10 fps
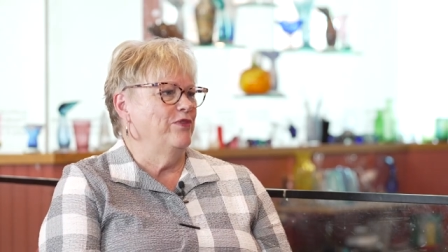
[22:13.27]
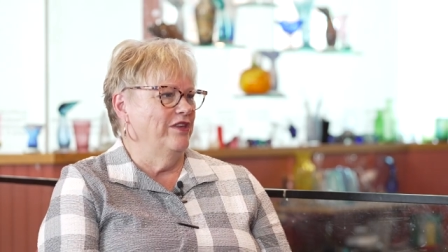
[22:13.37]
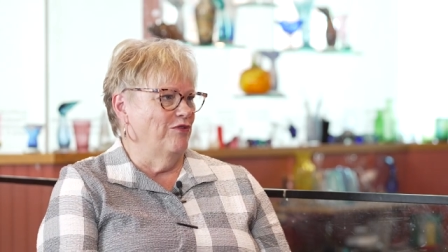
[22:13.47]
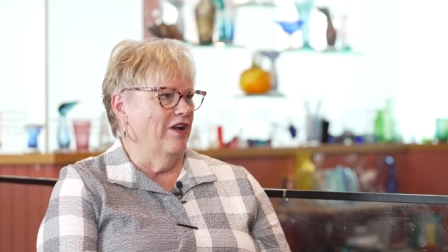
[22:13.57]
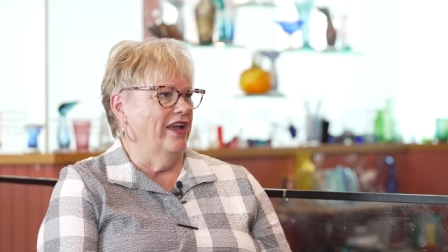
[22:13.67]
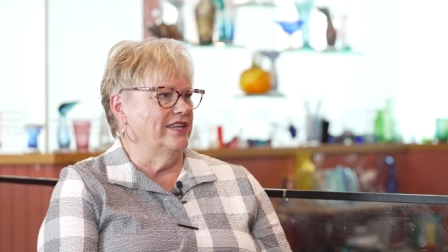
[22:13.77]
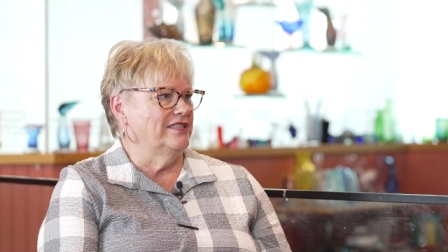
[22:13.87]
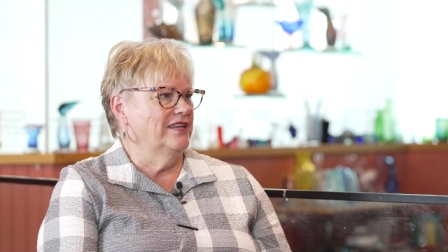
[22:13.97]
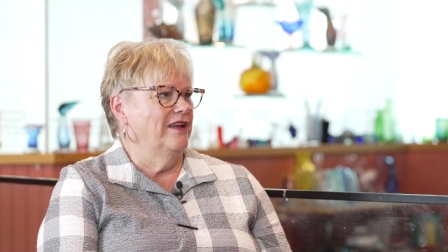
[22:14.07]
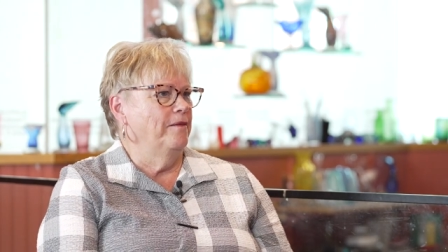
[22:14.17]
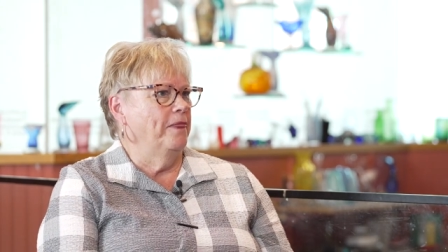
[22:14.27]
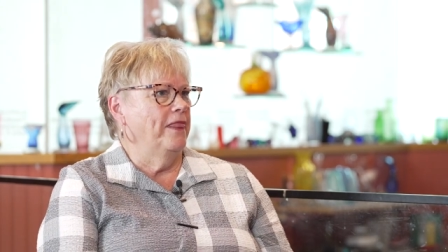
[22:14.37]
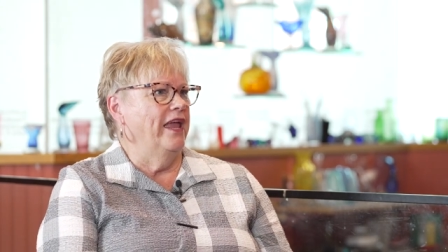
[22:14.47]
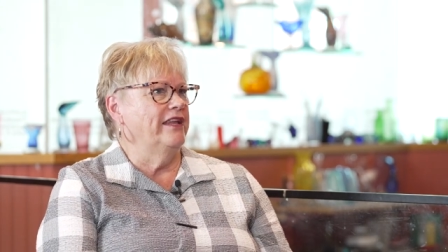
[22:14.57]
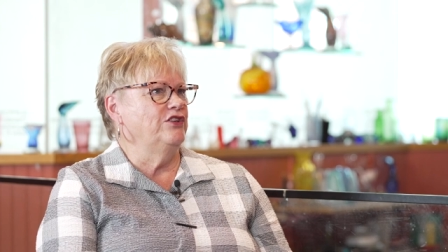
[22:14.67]
Right.
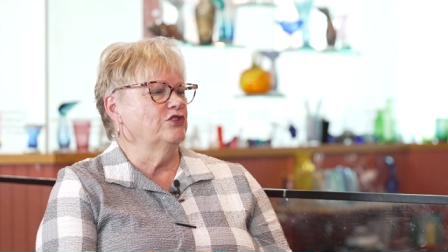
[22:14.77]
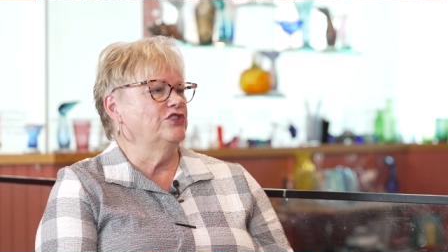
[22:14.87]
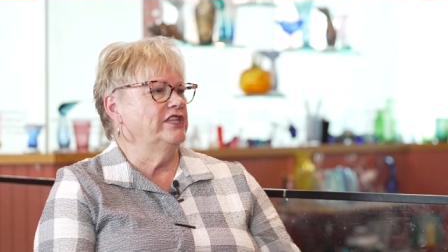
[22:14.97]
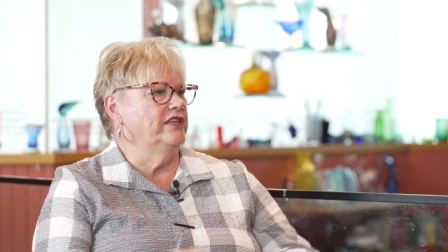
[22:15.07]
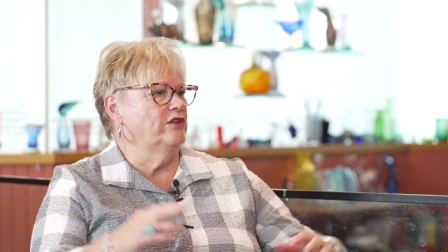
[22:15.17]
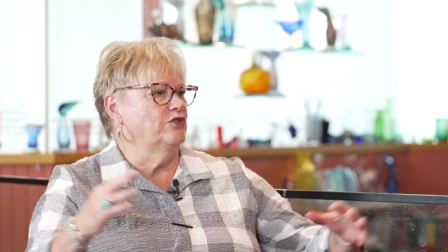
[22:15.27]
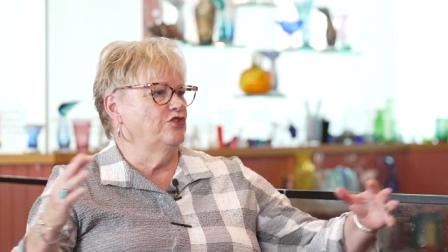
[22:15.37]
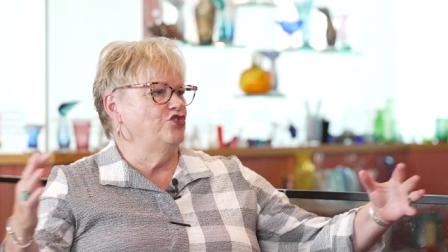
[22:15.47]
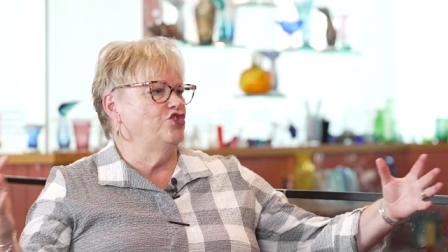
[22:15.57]
And you'll see those